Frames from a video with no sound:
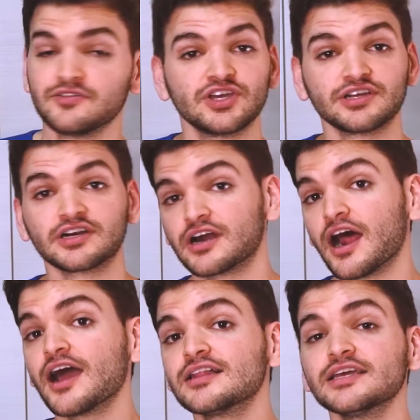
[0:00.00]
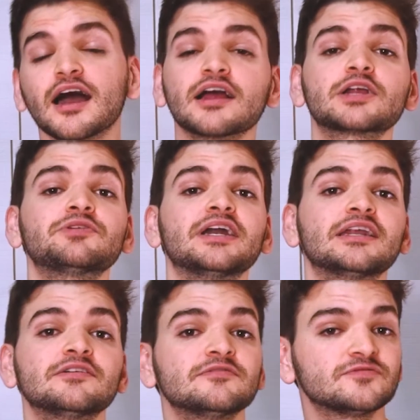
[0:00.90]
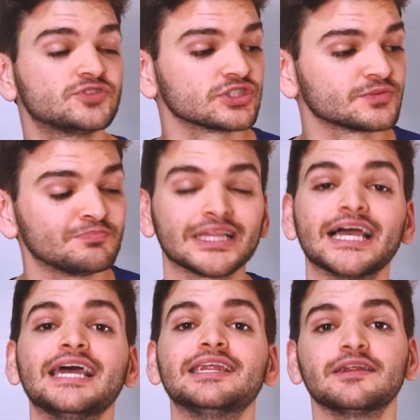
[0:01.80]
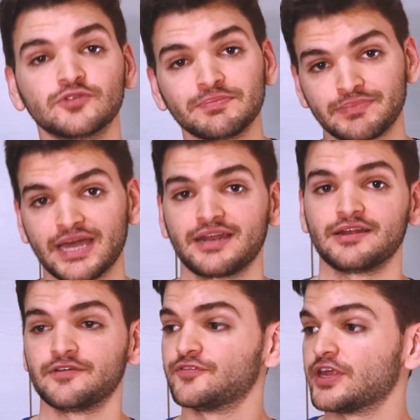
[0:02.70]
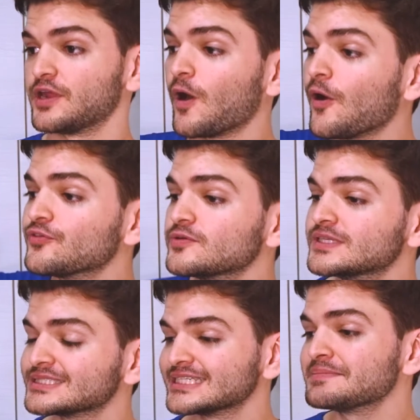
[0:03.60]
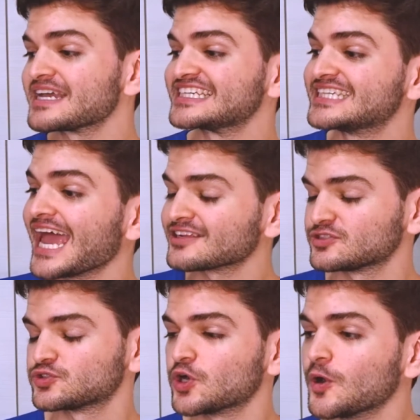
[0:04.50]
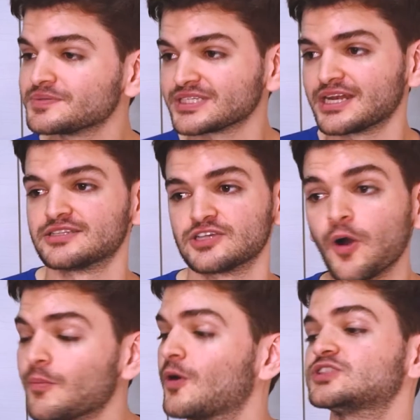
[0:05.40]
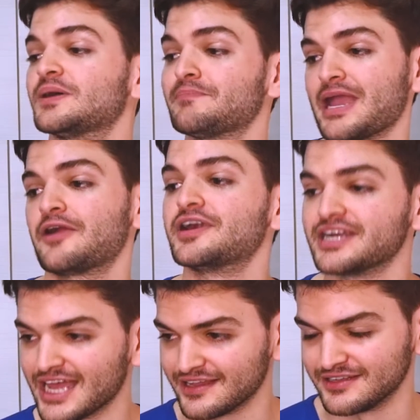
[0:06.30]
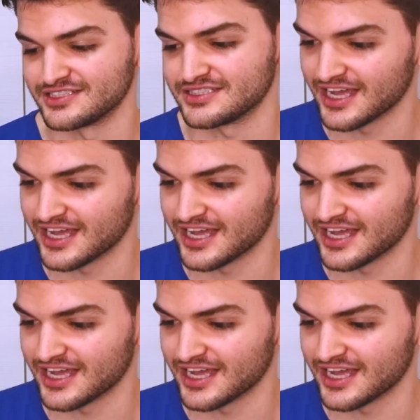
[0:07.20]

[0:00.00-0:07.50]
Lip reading: They are ugly, uncreative, just bland and repetitive. They all do the same exact tropes and it's almost a parody at this